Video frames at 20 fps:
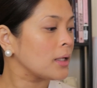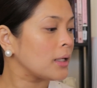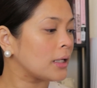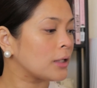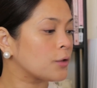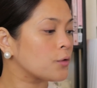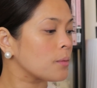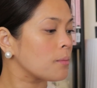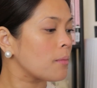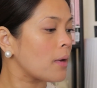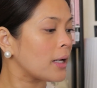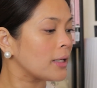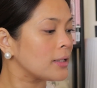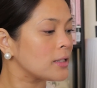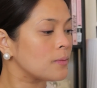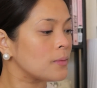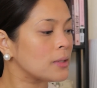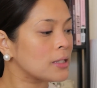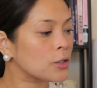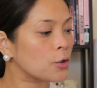It
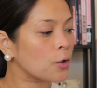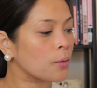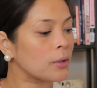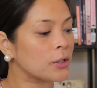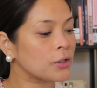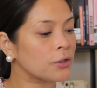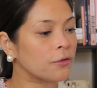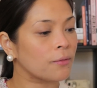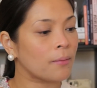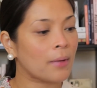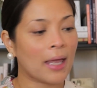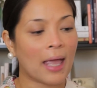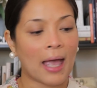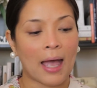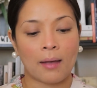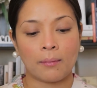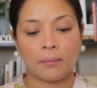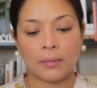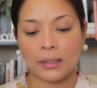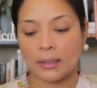reminds me so much of my
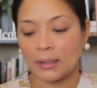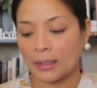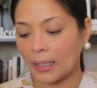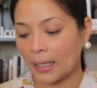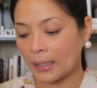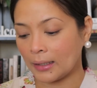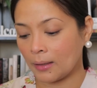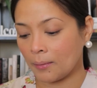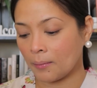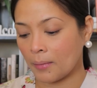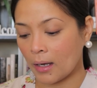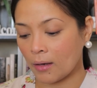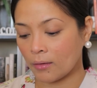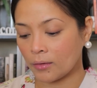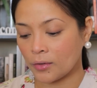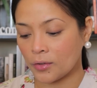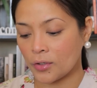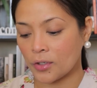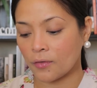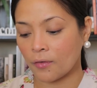ambient lighting
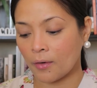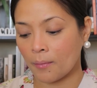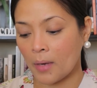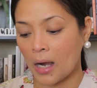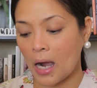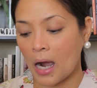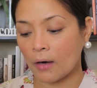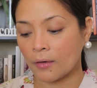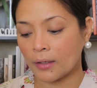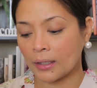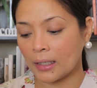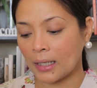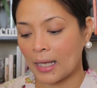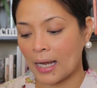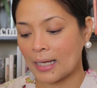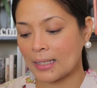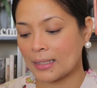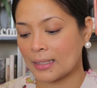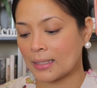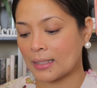powders from
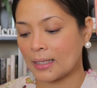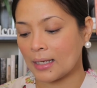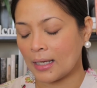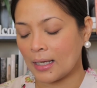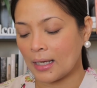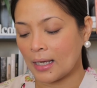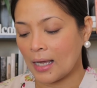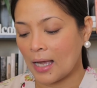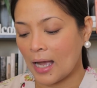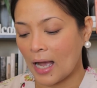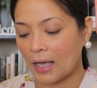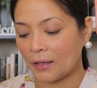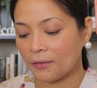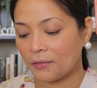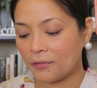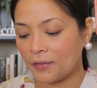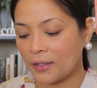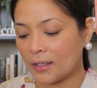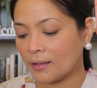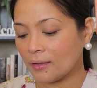Hourglass. I
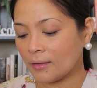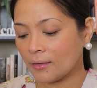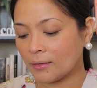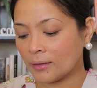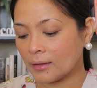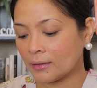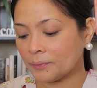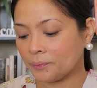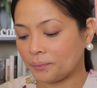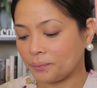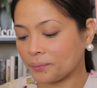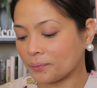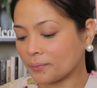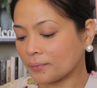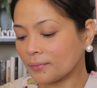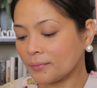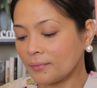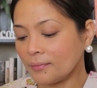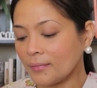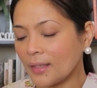feel
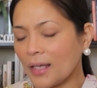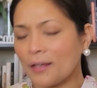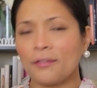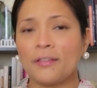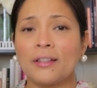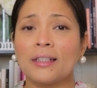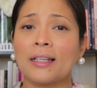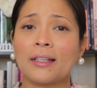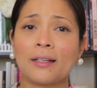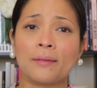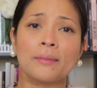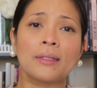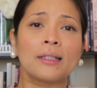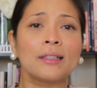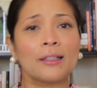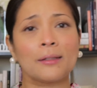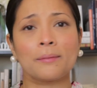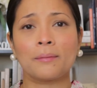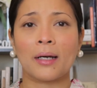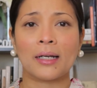like
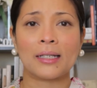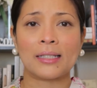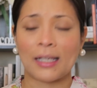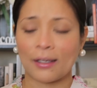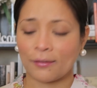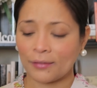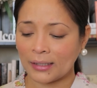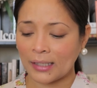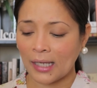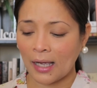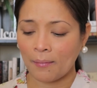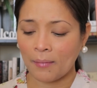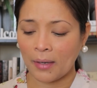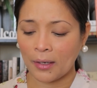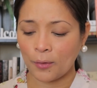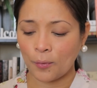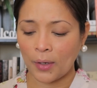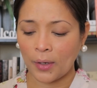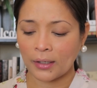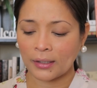$1,000,000 every time
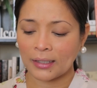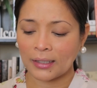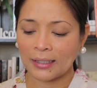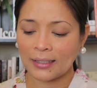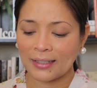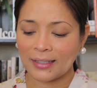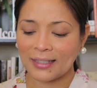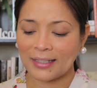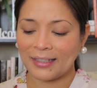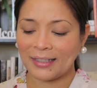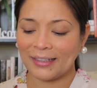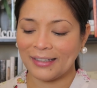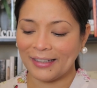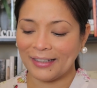I wear this.